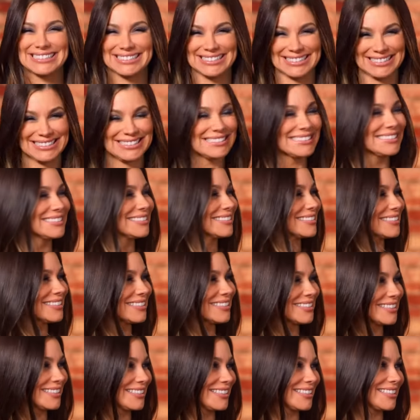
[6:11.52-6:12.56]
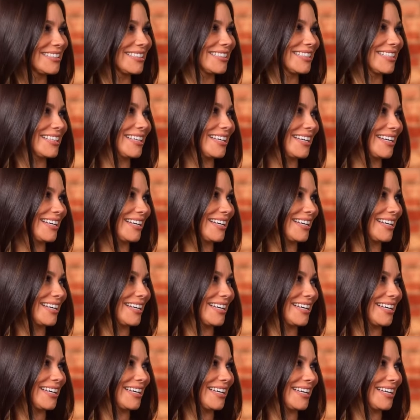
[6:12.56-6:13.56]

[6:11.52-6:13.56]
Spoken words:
No words are spoken by the person on screen.